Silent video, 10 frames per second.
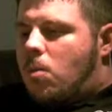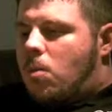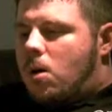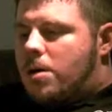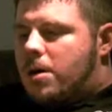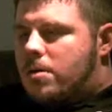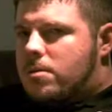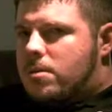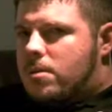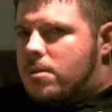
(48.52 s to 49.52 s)
walnut,
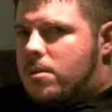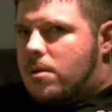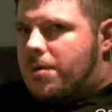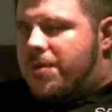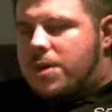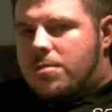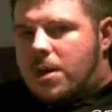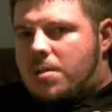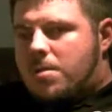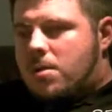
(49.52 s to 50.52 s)
figured
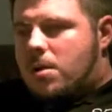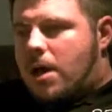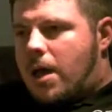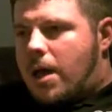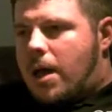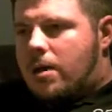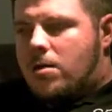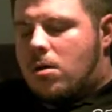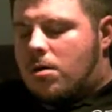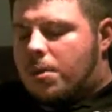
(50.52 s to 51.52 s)
maple, and
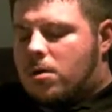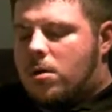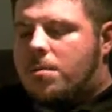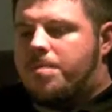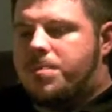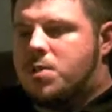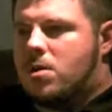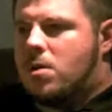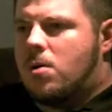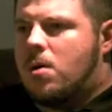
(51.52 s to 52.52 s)
cocobolo.
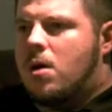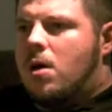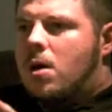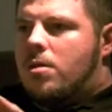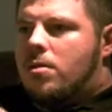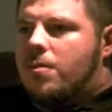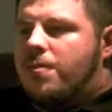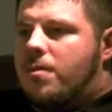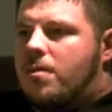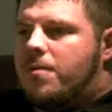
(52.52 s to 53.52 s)
So there are
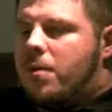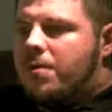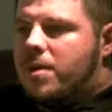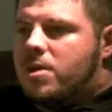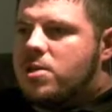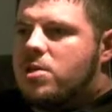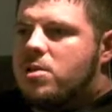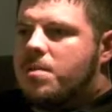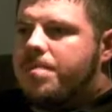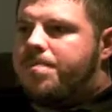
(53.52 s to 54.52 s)
4
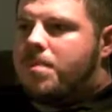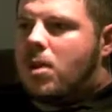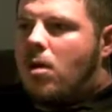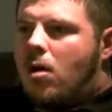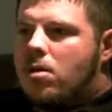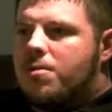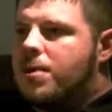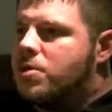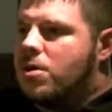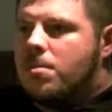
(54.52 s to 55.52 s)
finishes, all of
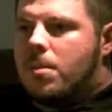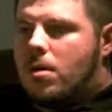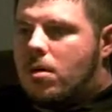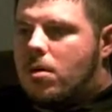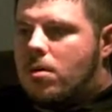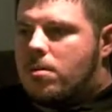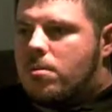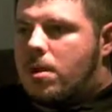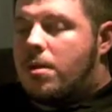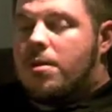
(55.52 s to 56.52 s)
which are
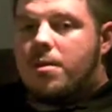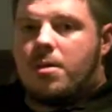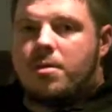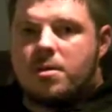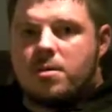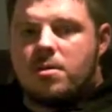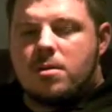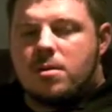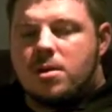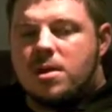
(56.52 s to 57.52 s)

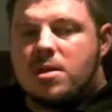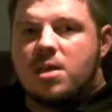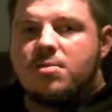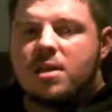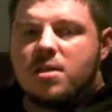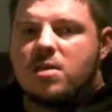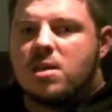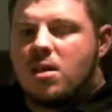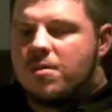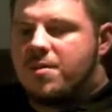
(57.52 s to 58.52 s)
the accessory
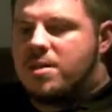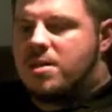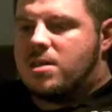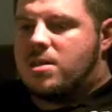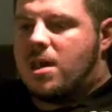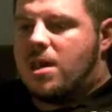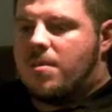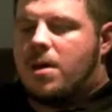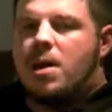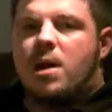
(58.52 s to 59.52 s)
itself is the
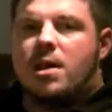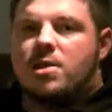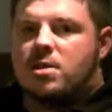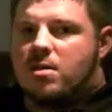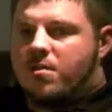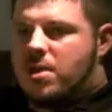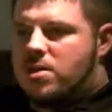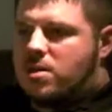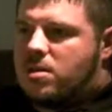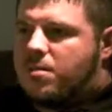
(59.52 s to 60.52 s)
same. It's just the
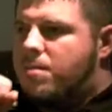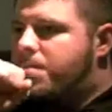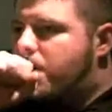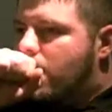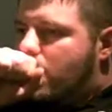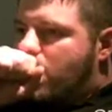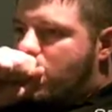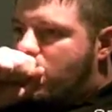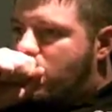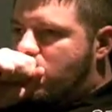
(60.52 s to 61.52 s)
finish is different,
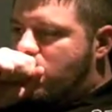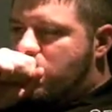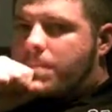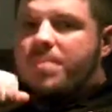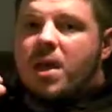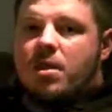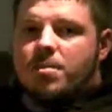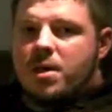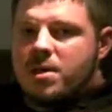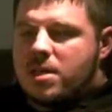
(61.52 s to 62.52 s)
and the
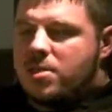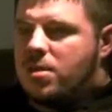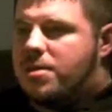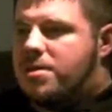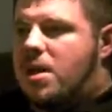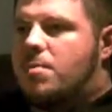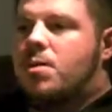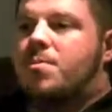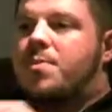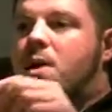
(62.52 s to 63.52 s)
pricing is all the same
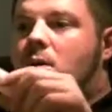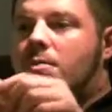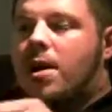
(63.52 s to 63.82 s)
on them. They are